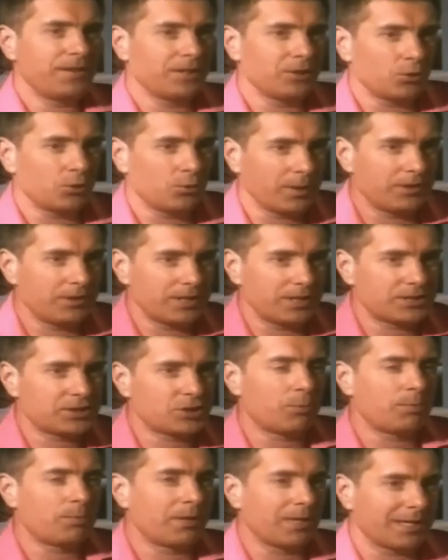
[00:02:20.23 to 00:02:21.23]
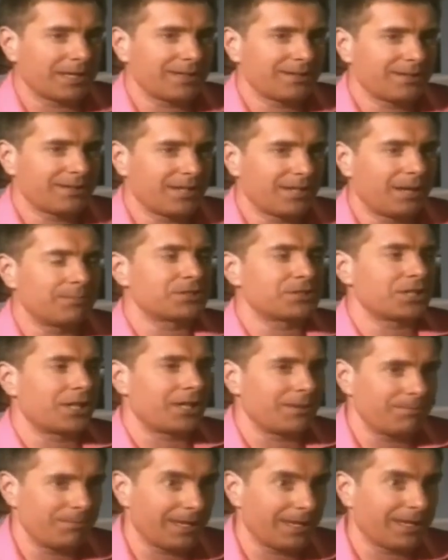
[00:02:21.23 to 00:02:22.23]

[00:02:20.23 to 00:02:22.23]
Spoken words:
feel when this topic comes up